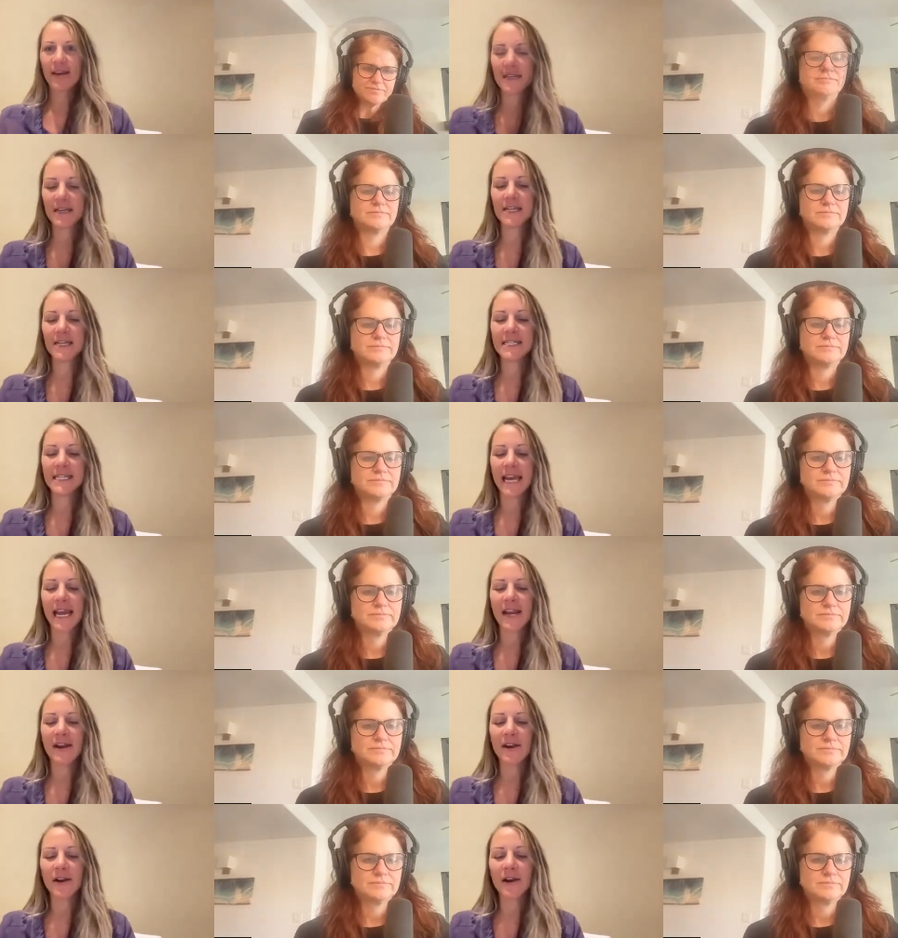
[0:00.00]

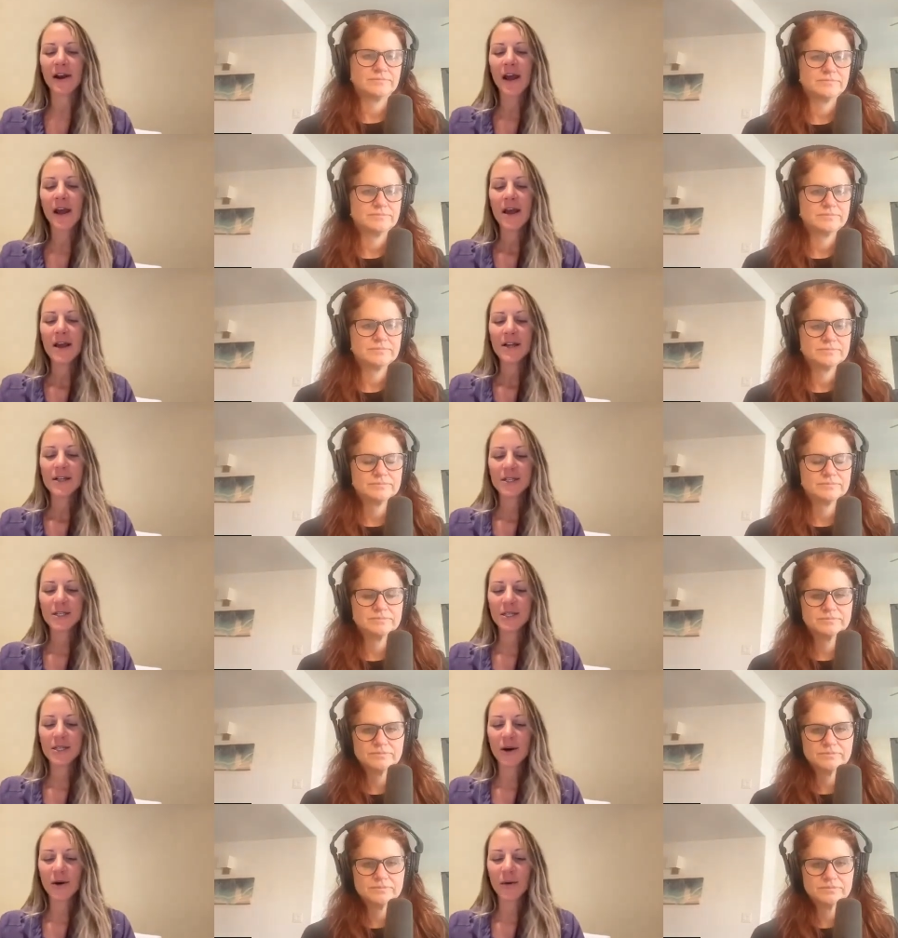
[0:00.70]
Speaker 1: container.
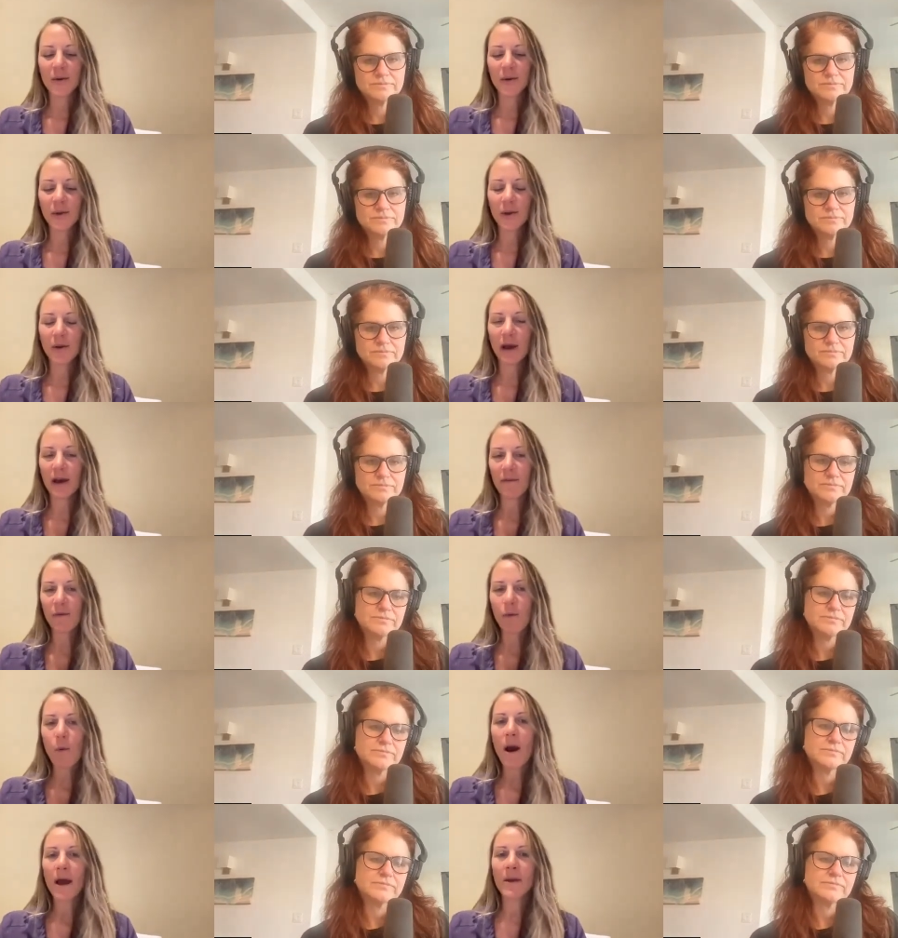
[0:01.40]
So you
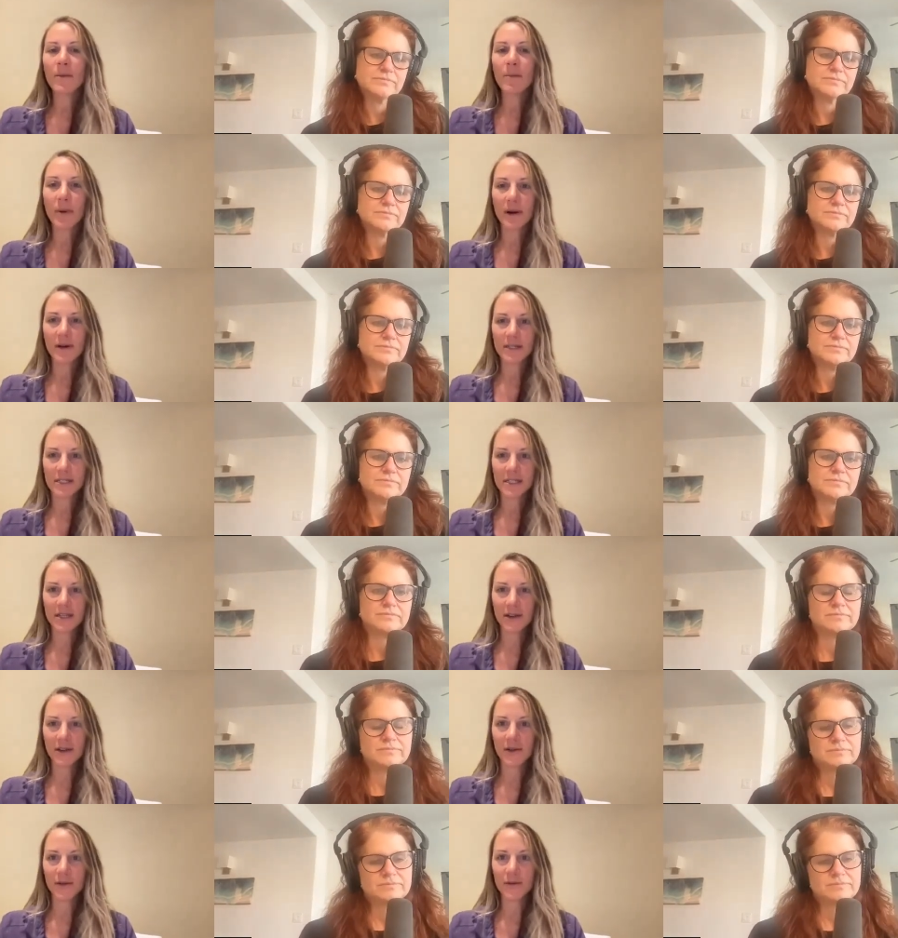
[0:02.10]
have one
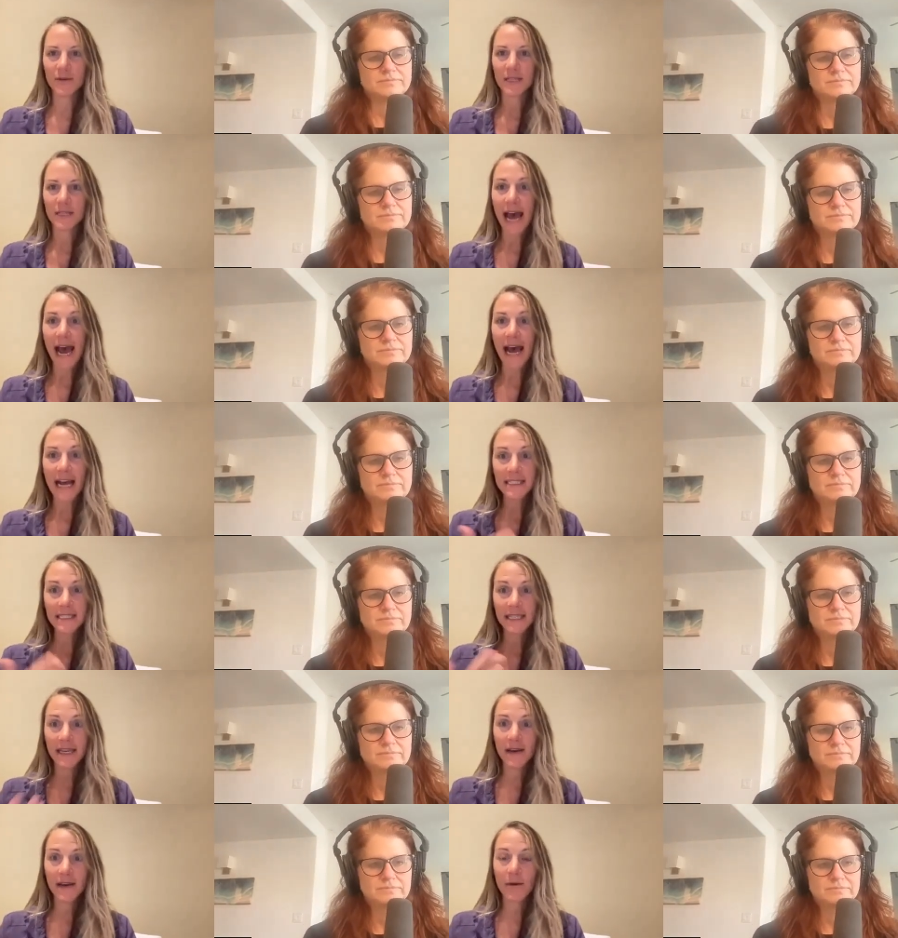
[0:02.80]
person who's
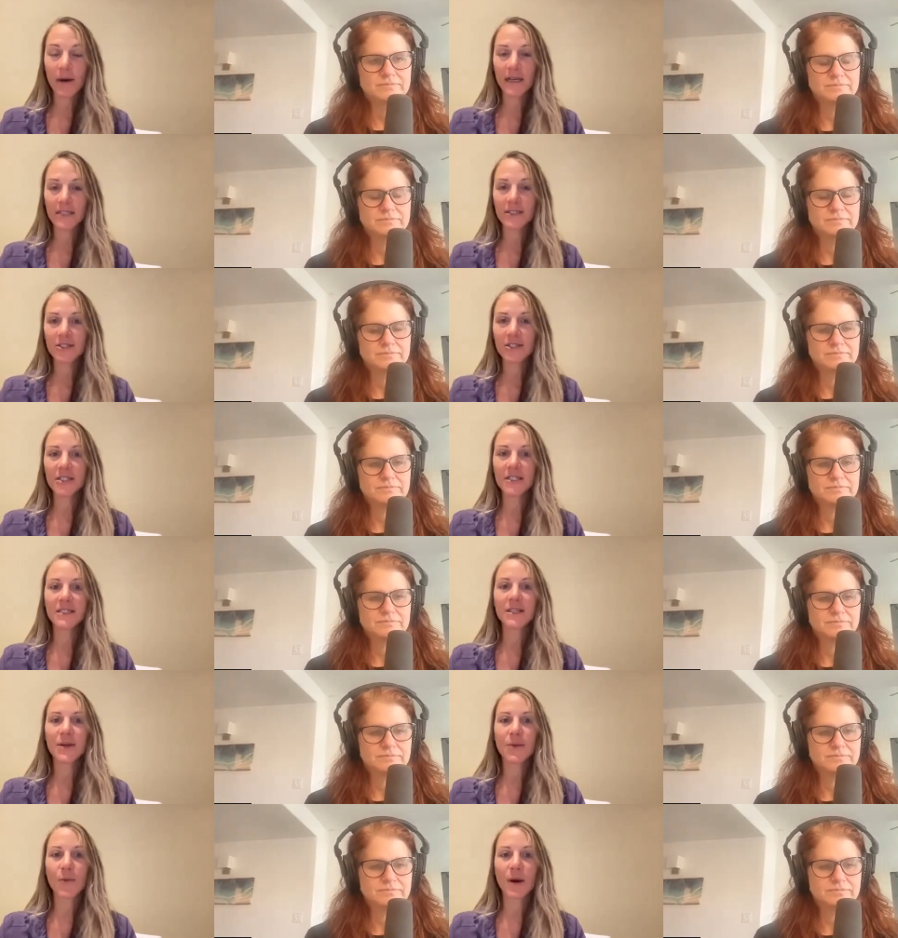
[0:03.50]
asking
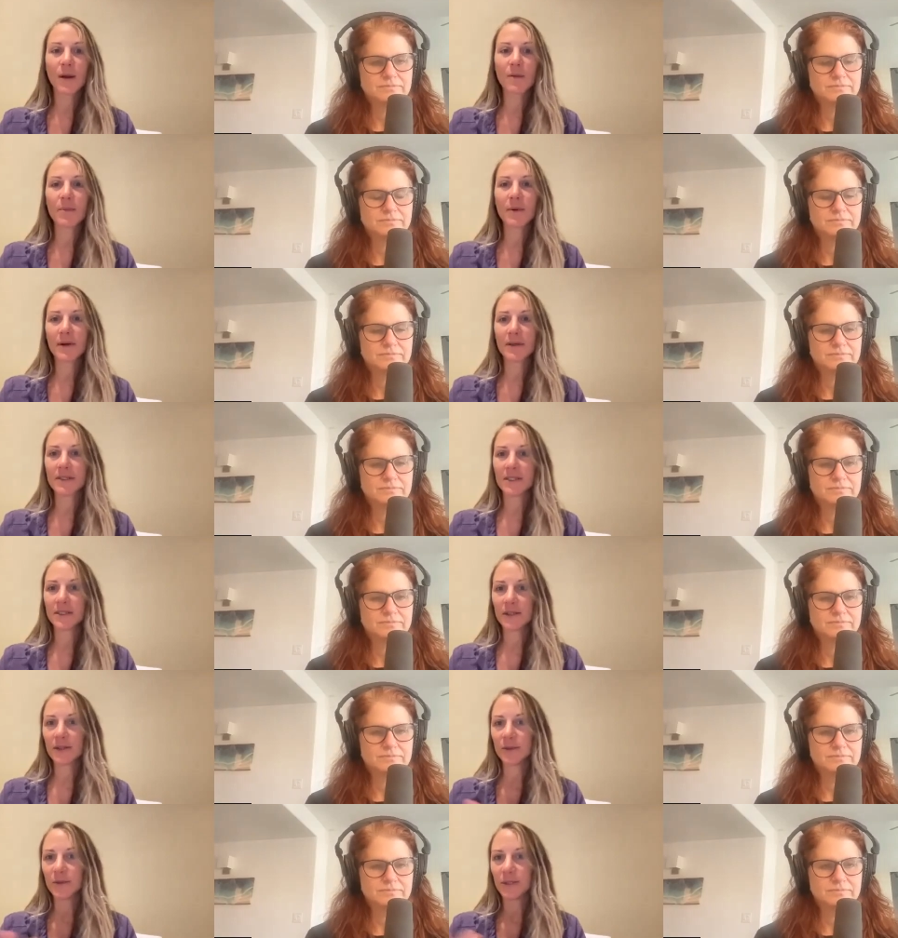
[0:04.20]
questions and one
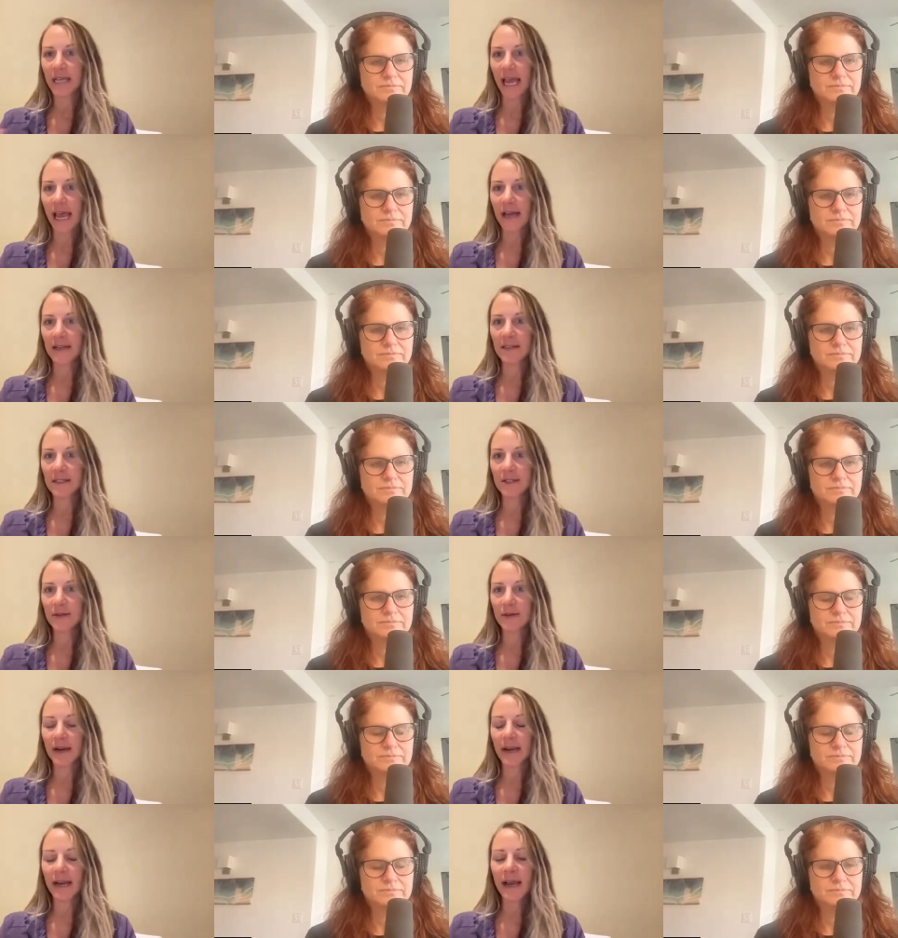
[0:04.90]
person who's
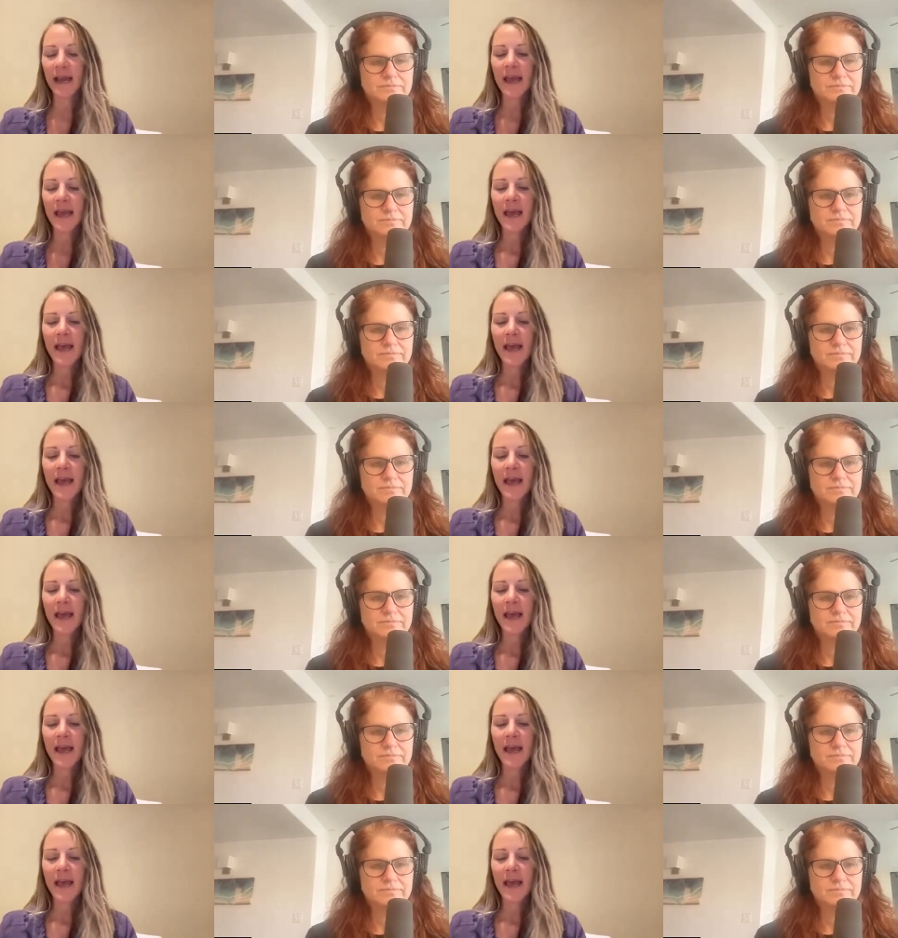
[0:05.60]
answering.